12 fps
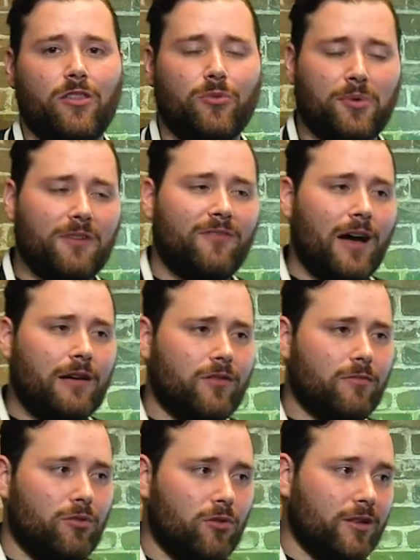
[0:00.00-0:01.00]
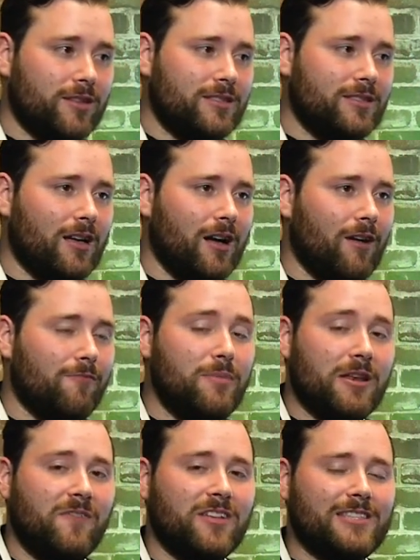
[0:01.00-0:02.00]
3 to 5 different bullets of
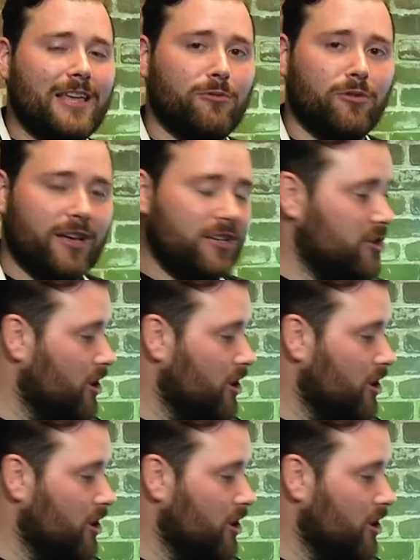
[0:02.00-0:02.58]
benefits they will get.